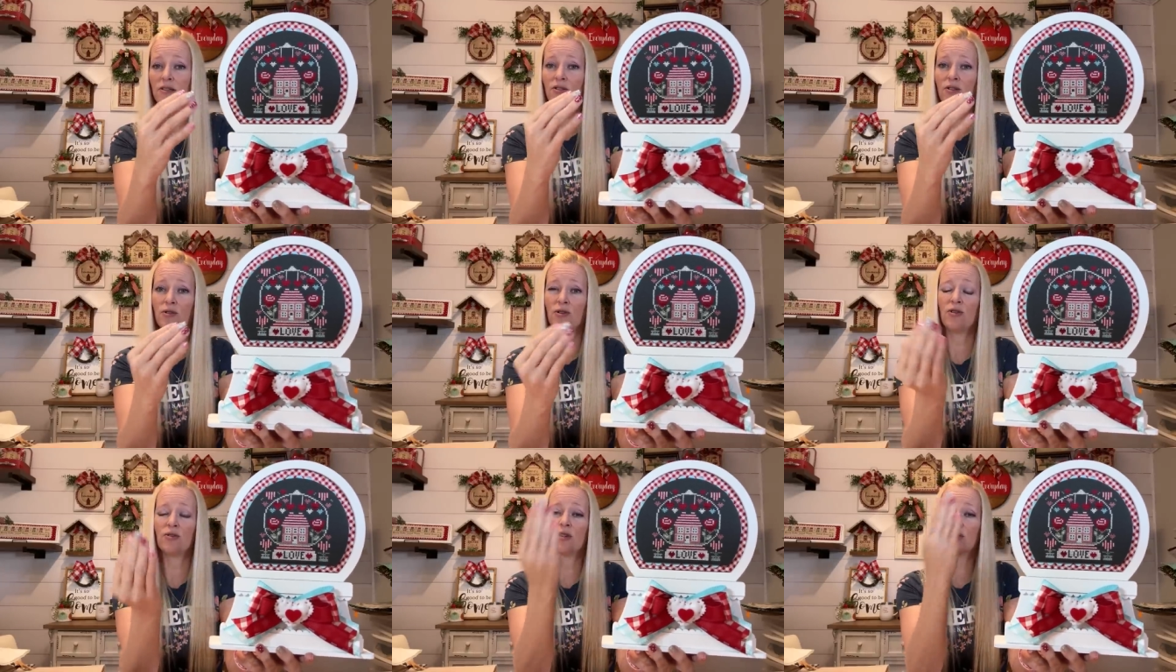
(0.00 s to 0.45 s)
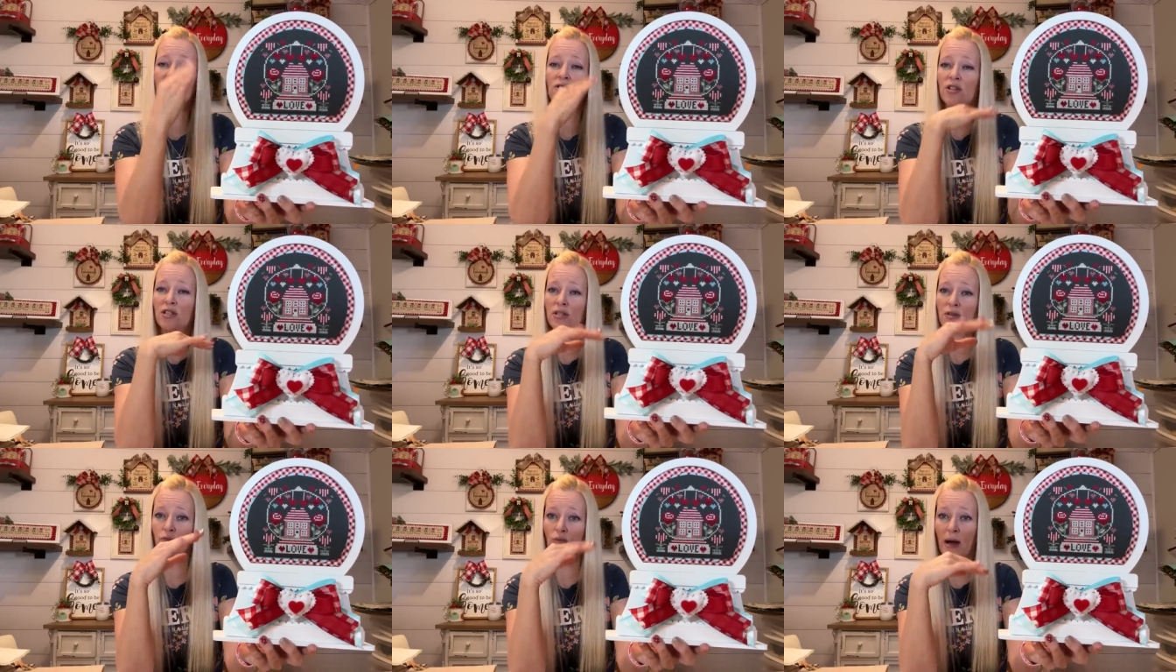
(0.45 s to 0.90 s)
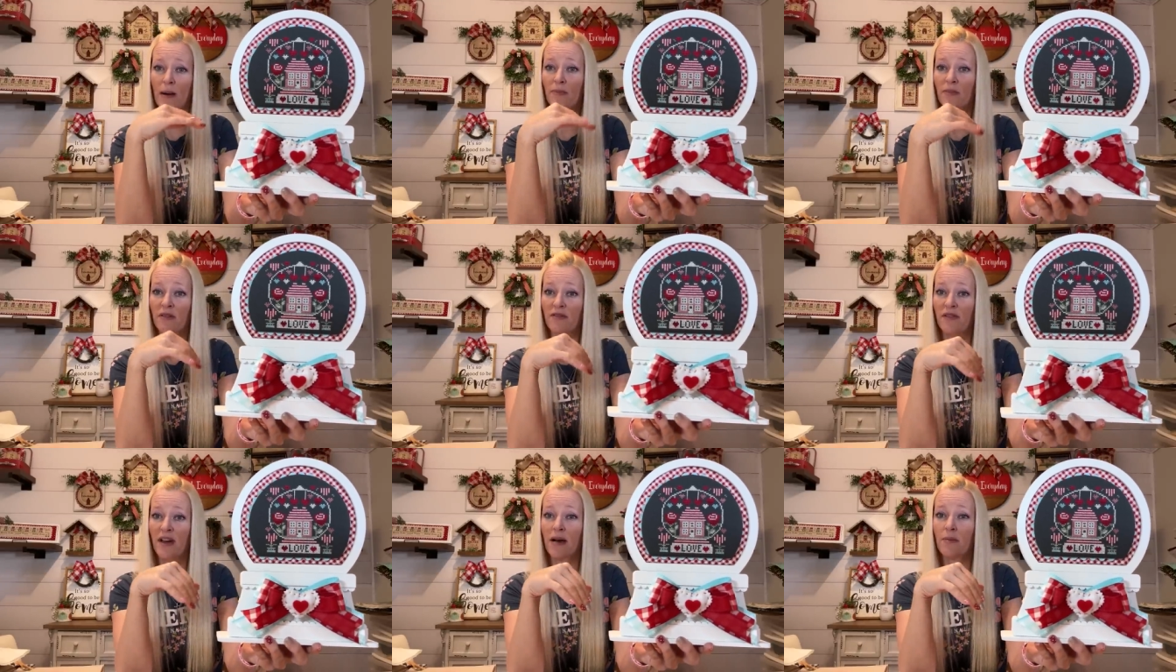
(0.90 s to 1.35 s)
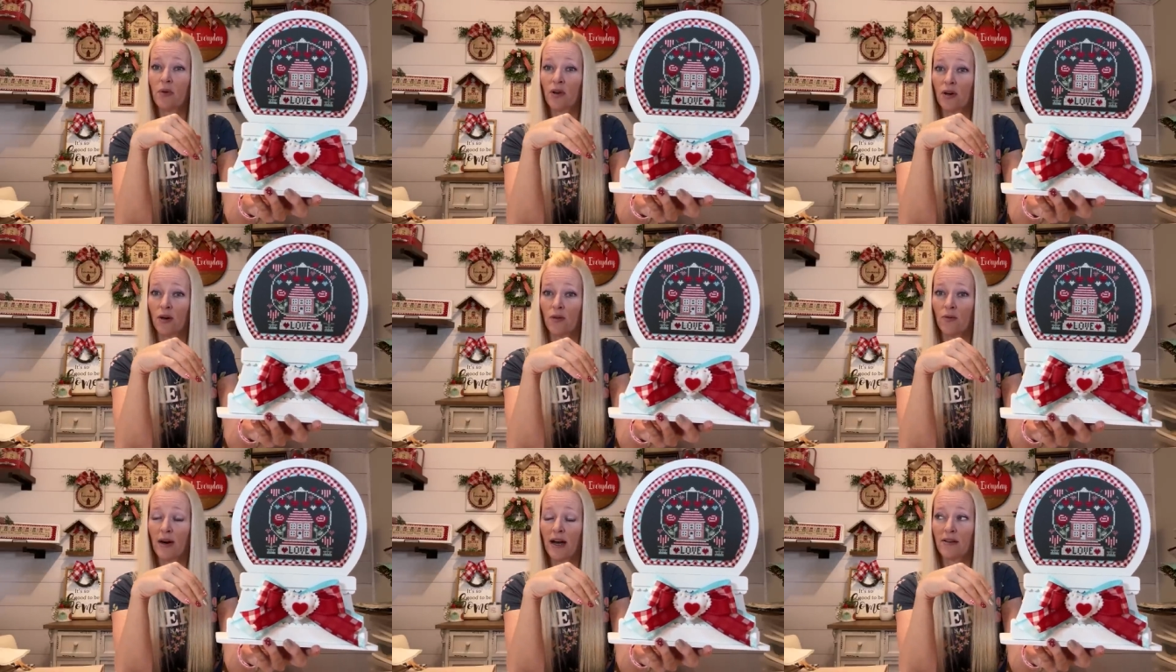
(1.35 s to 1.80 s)
So you can just wrap the
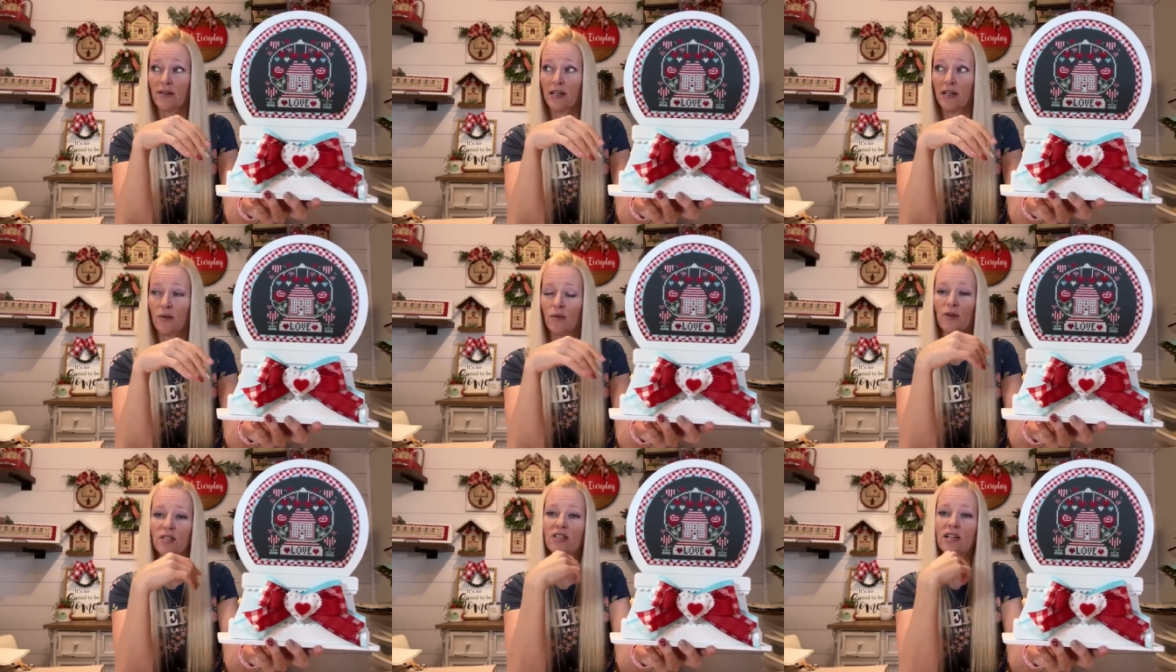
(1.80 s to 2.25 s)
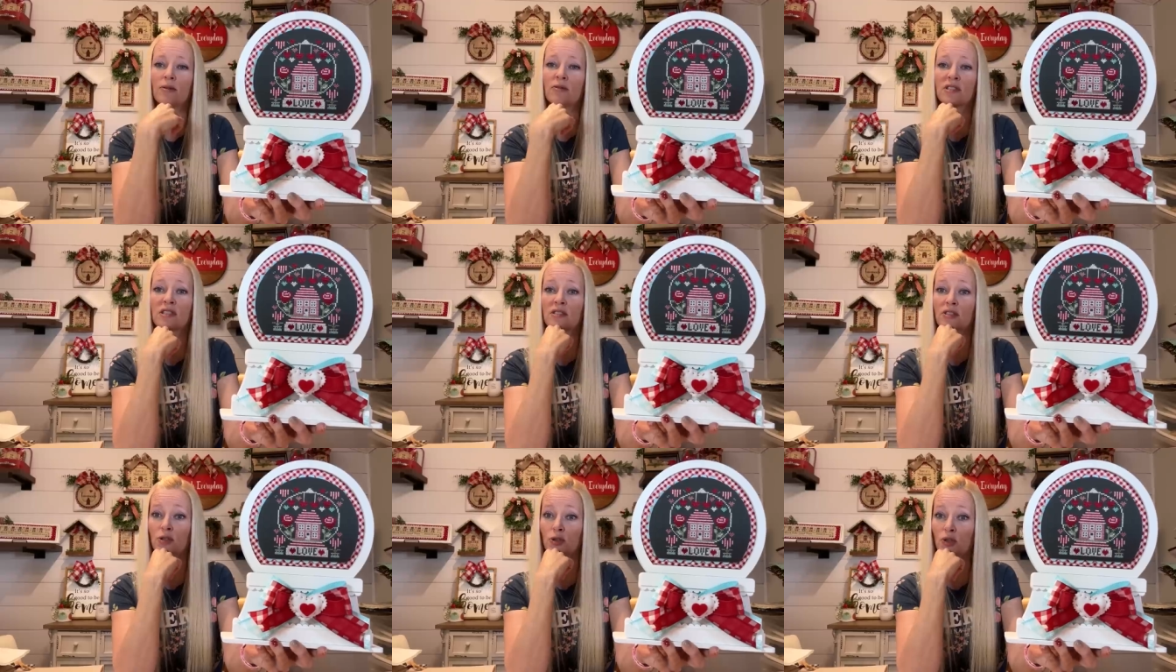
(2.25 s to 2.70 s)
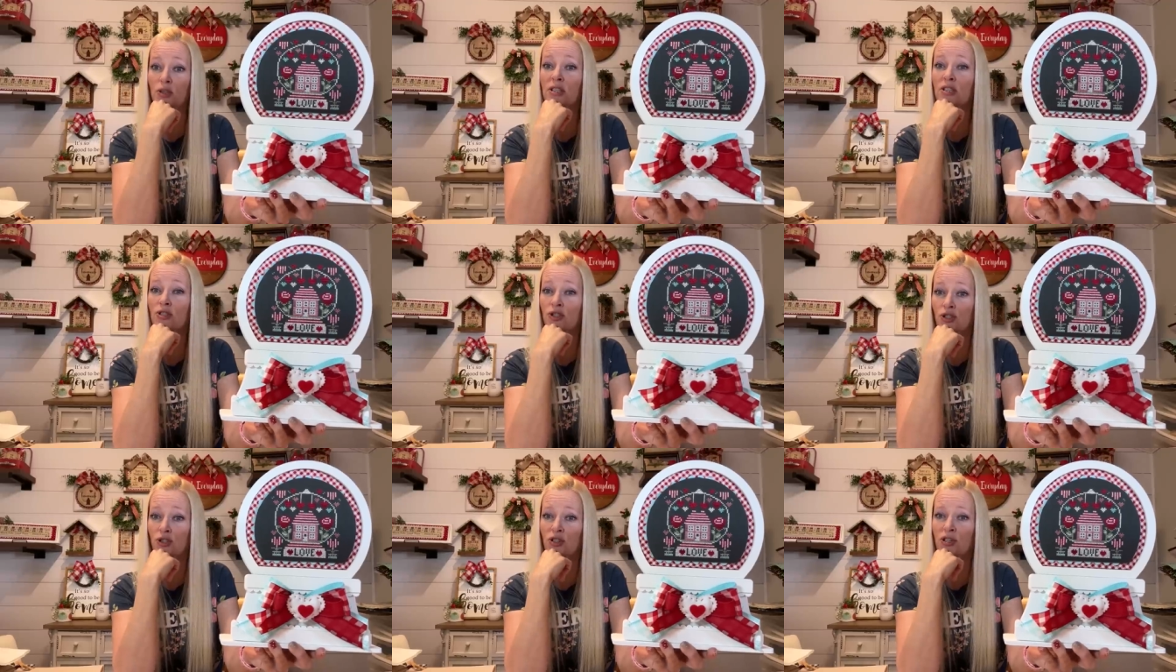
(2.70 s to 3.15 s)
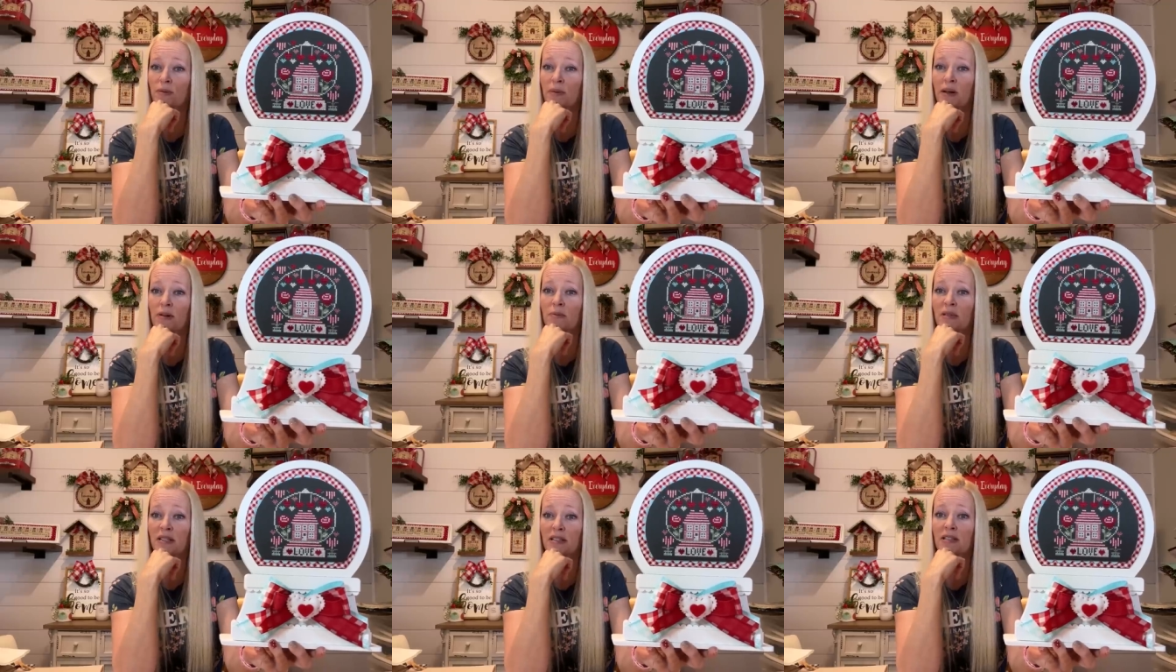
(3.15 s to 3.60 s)
fabric around it, which I was a little concerned
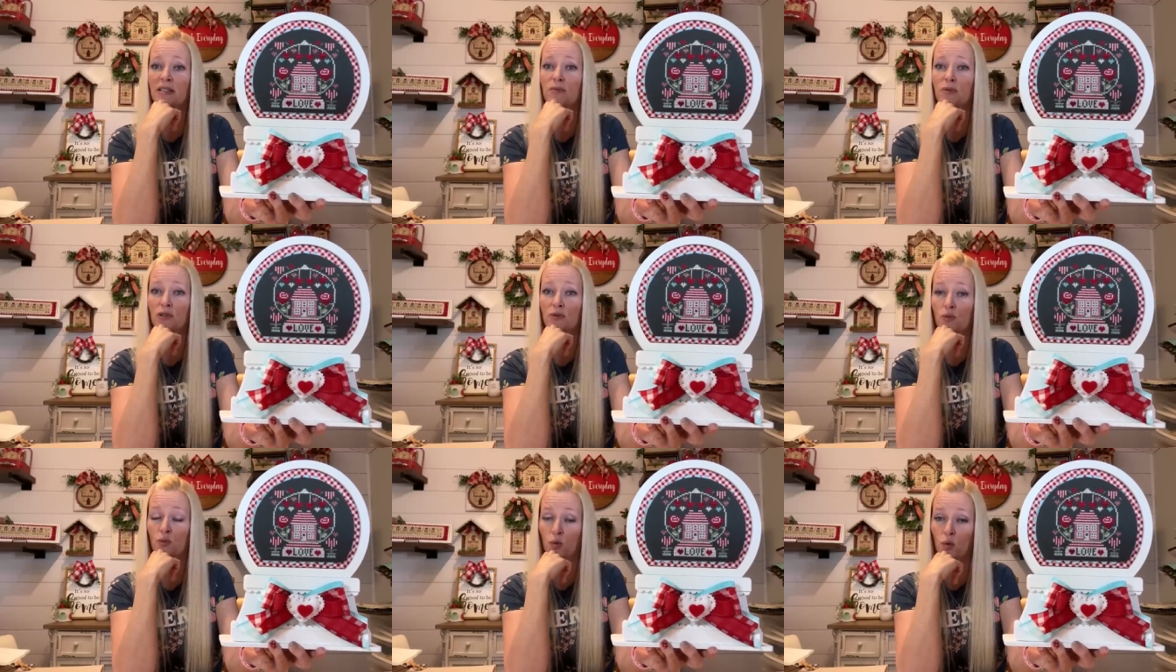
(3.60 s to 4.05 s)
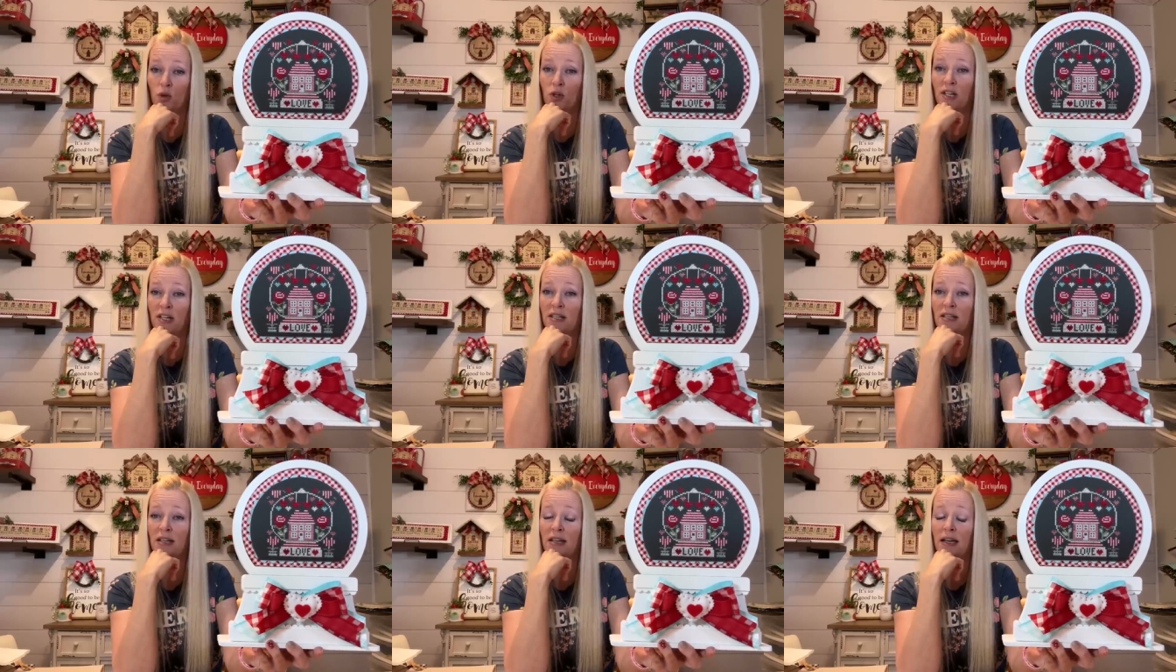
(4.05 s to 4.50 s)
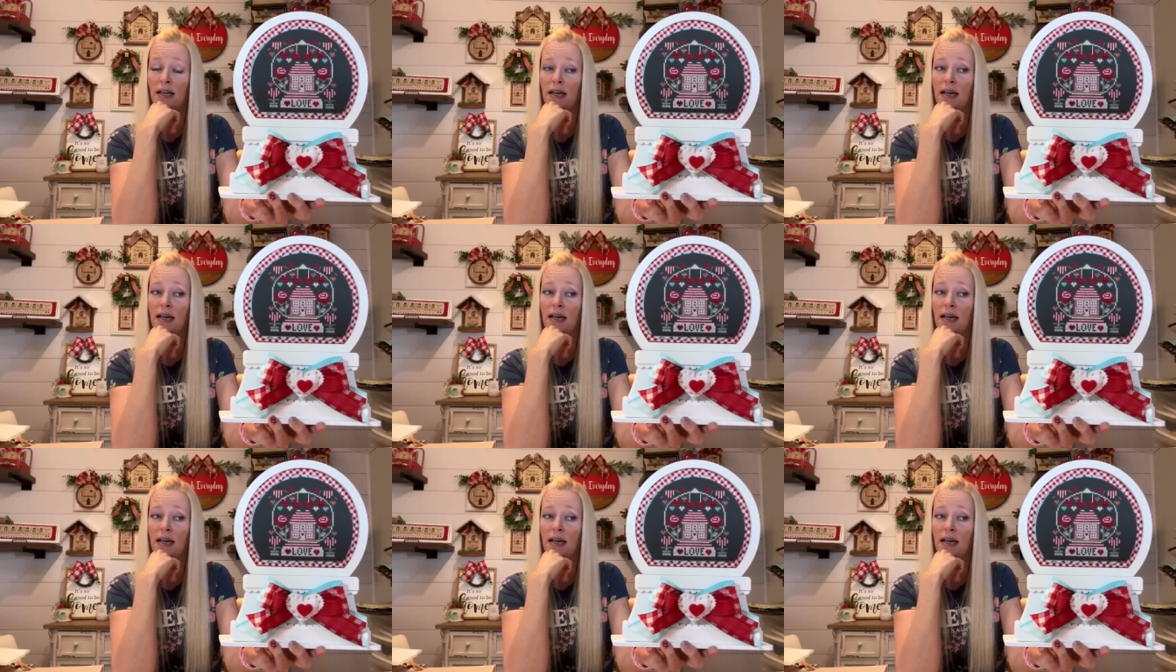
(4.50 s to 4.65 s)
about because it was wood.